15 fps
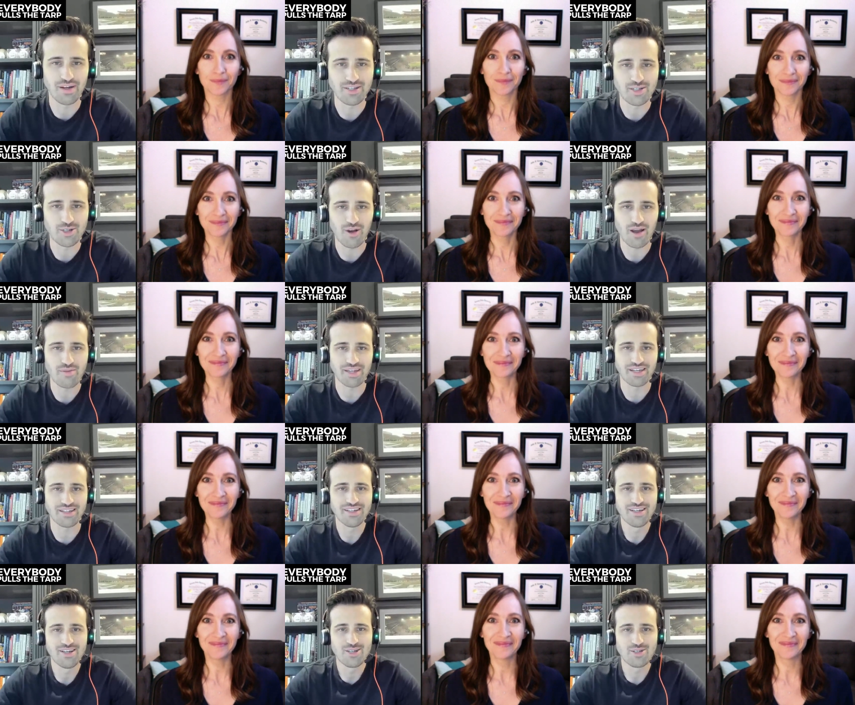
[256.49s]
Speaker 1: describing it.
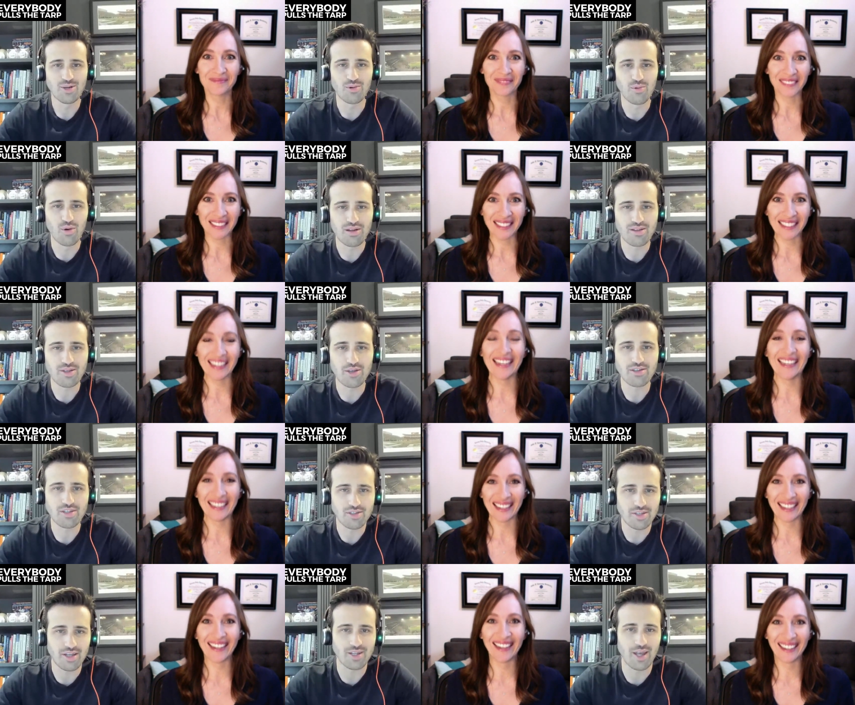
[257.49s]
So, what,
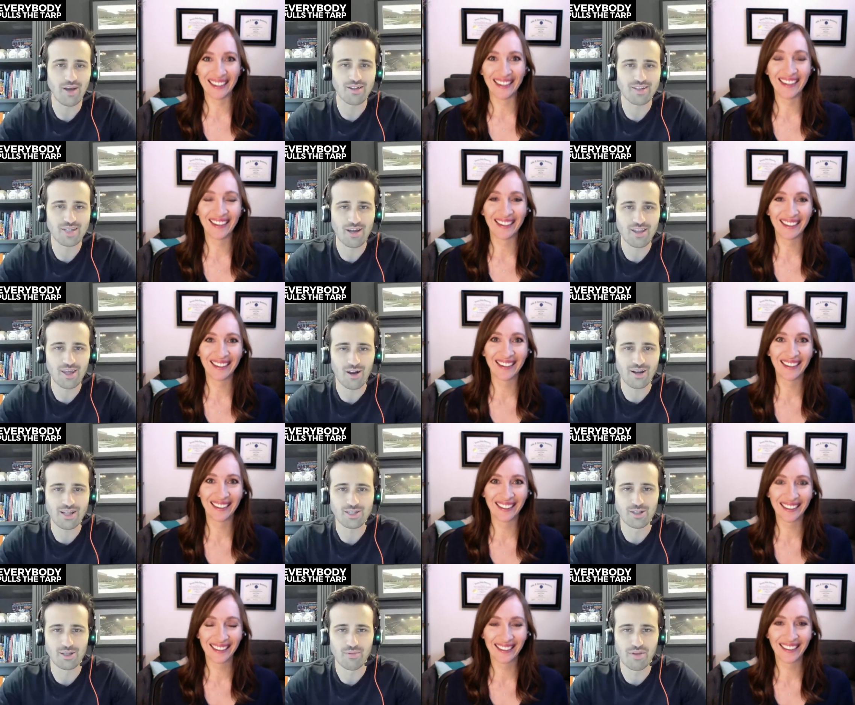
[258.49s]
t- tell tell the
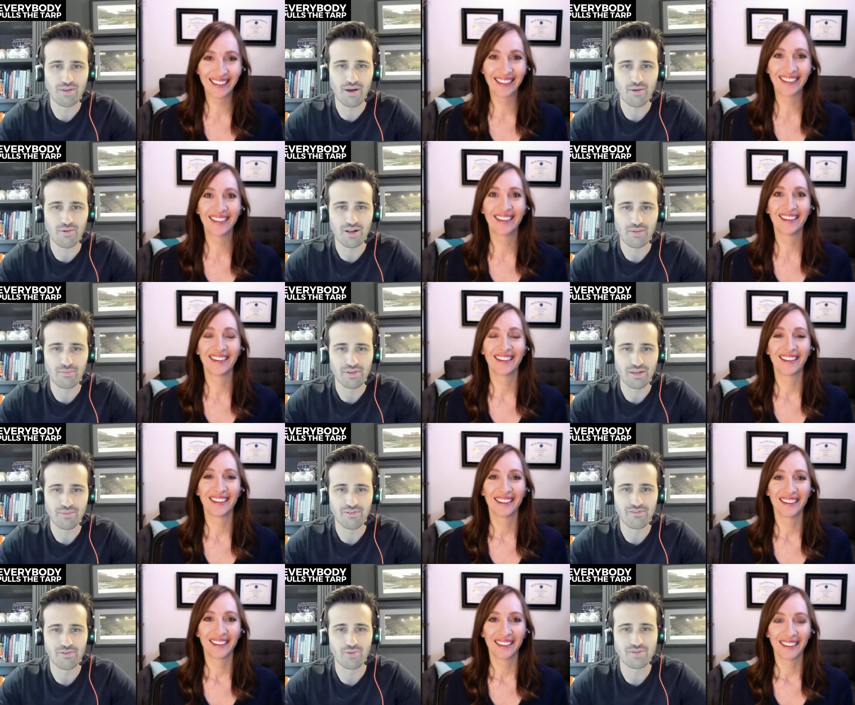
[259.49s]
audience a little bit about what Complete
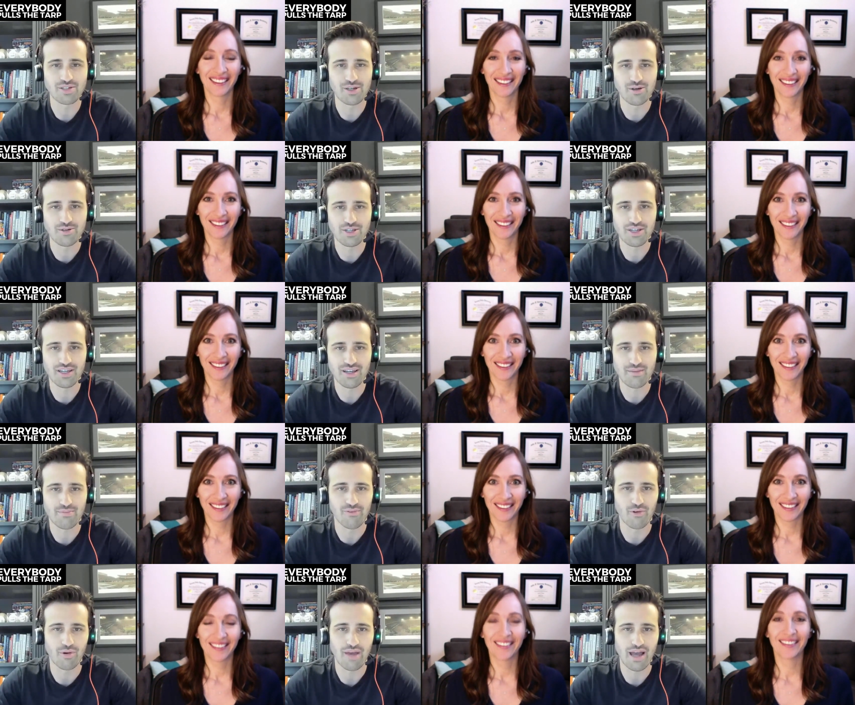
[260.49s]
Performance Coaching and
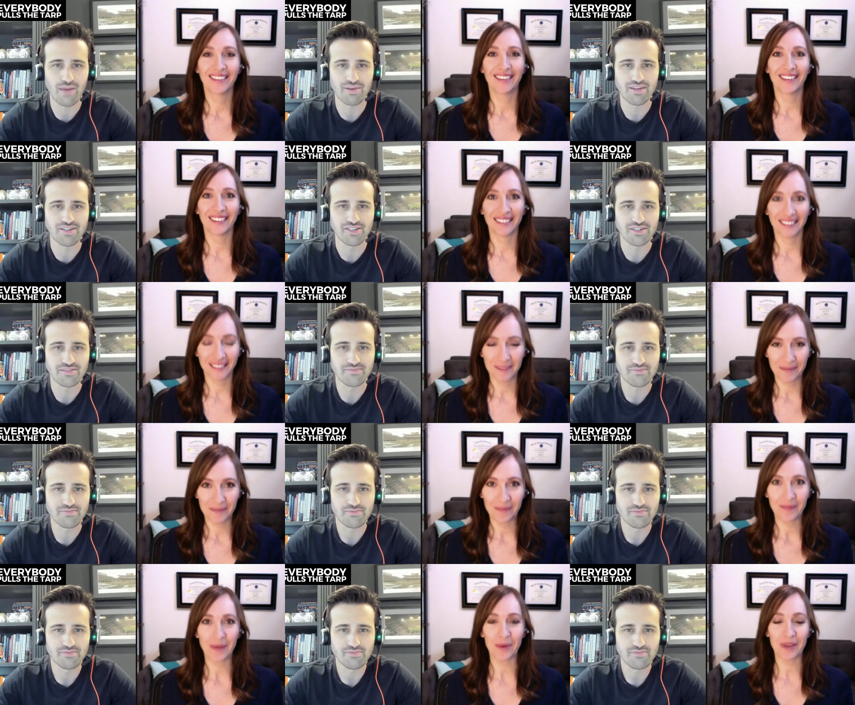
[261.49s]
Perform Happy is.
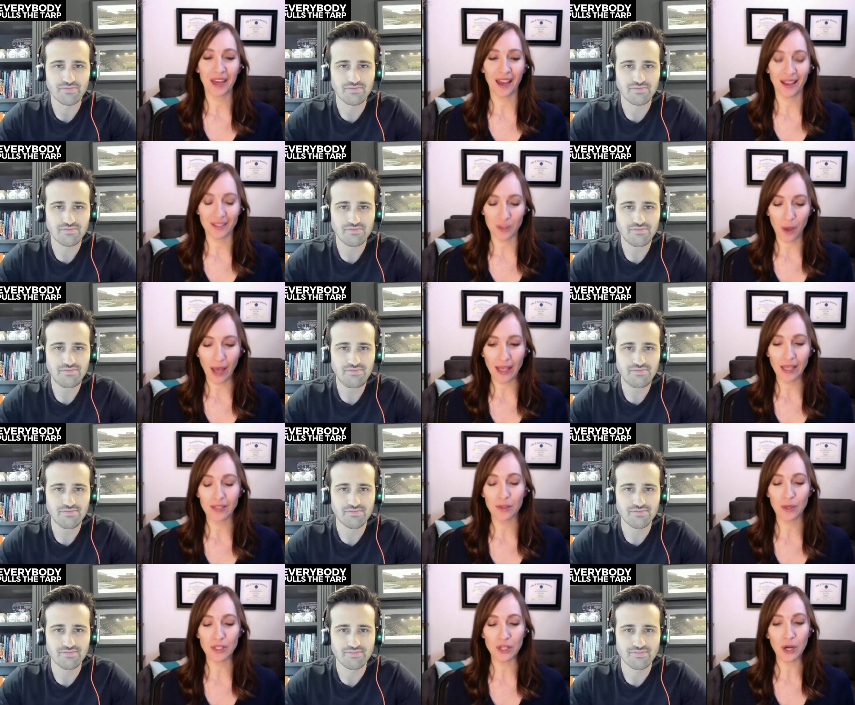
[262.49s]
Speaker 2: Okay, so I, yeah,
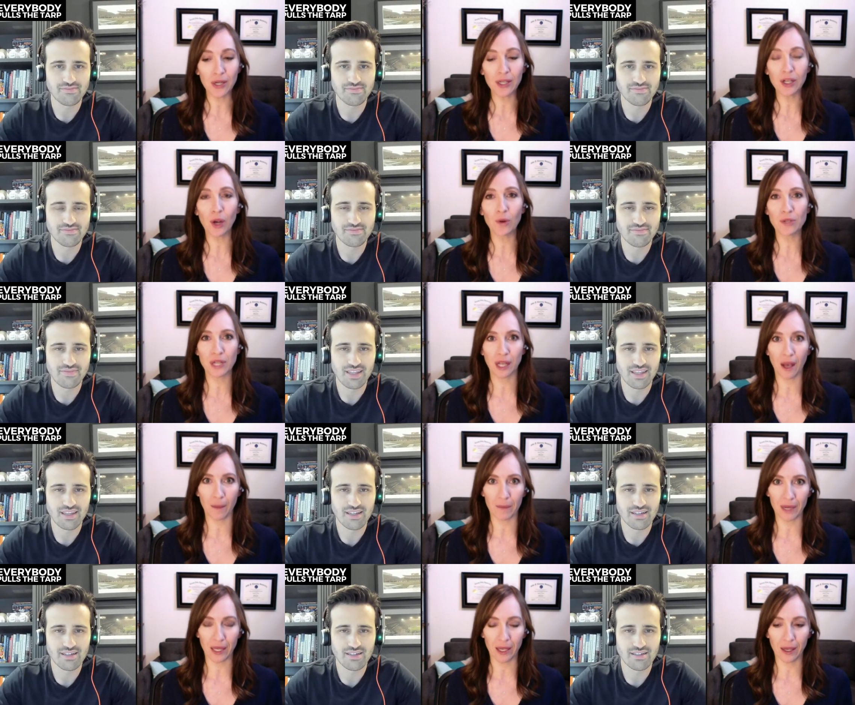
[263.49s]
so I started a coaching
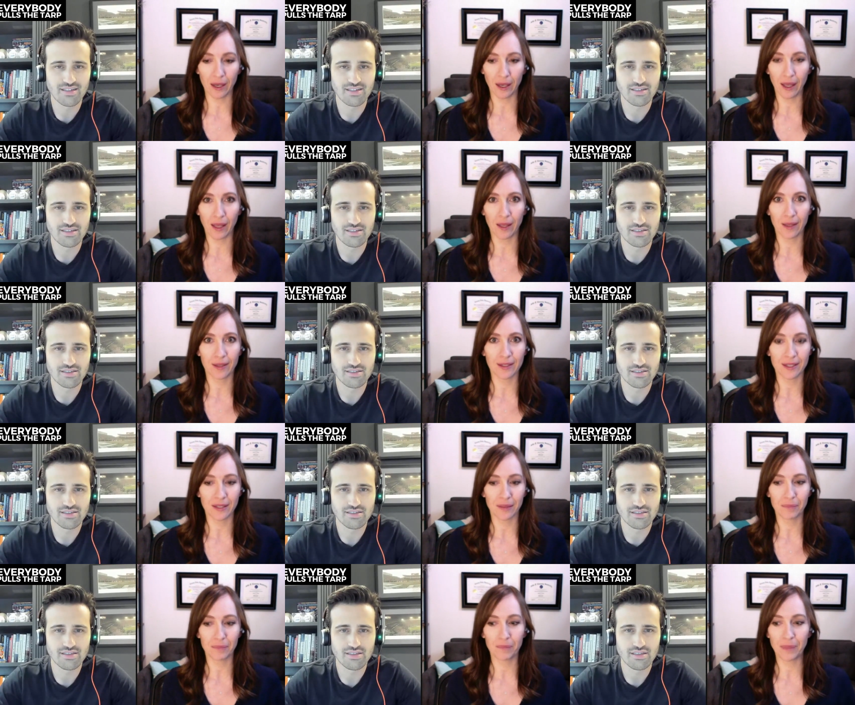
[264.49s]
company and
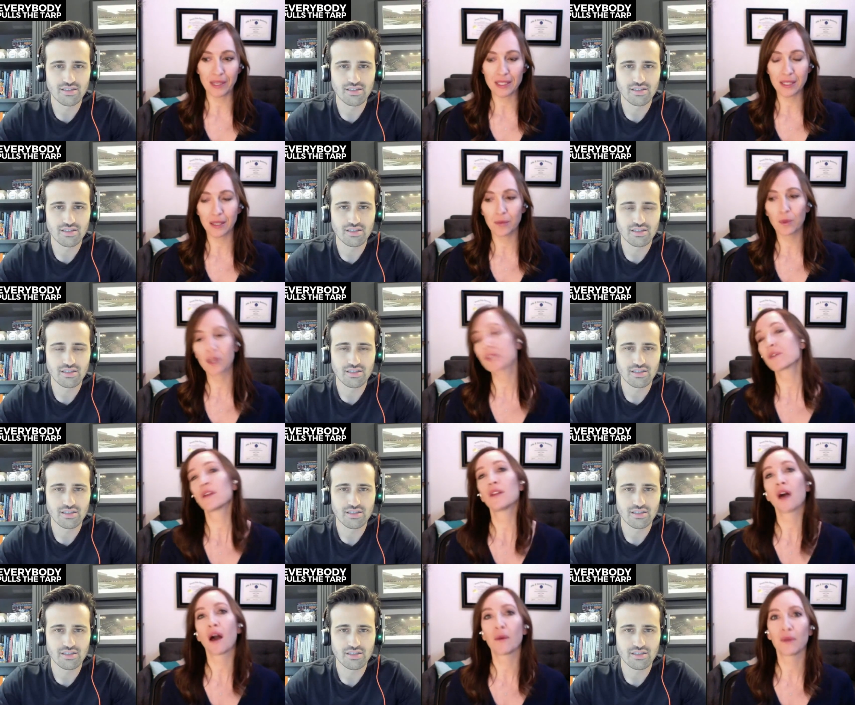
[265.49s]
basically worked a
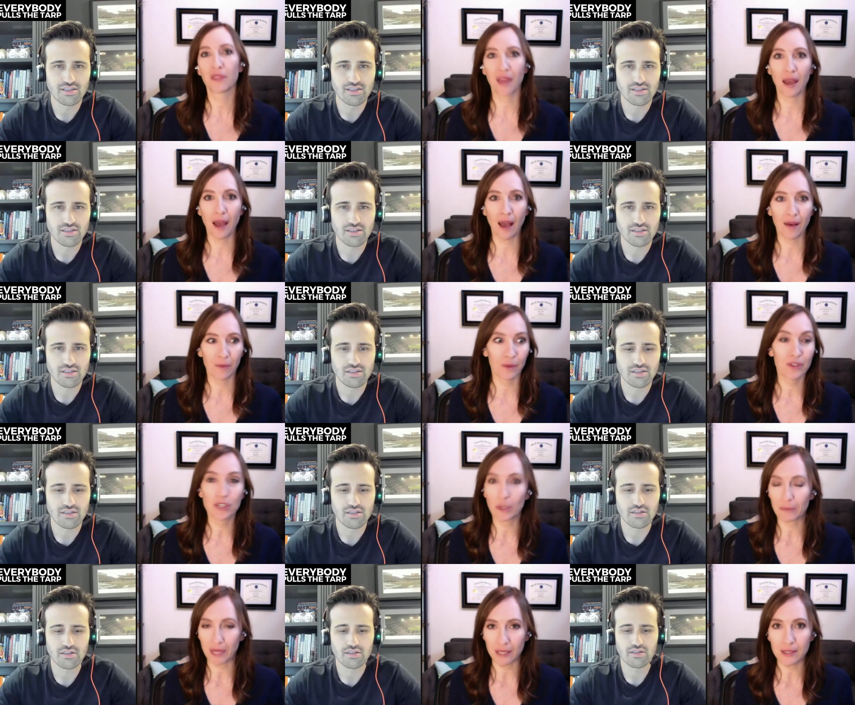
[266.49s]
lot with at, uh, with
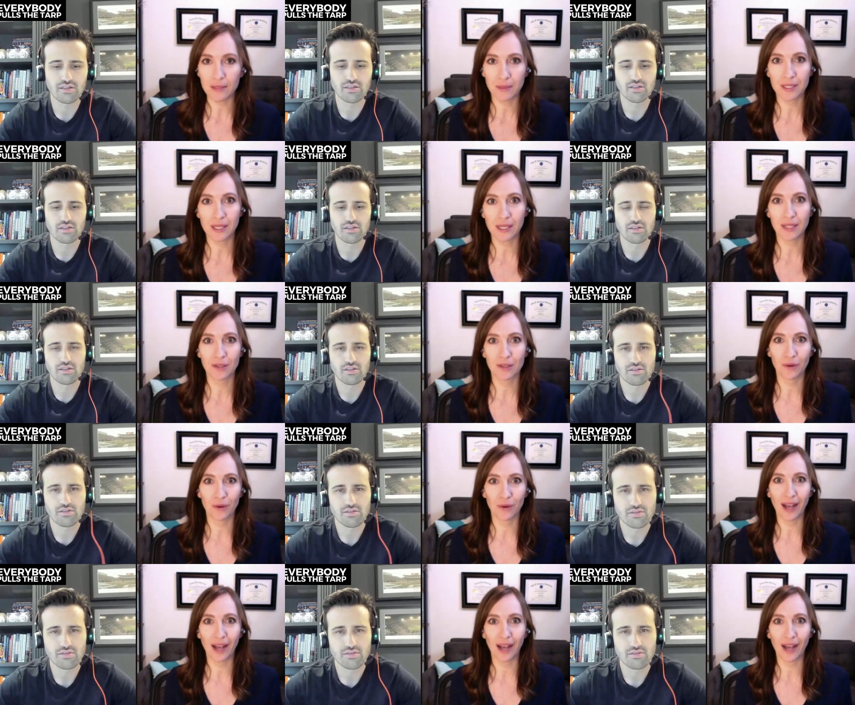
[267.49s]
gymnasts because that's who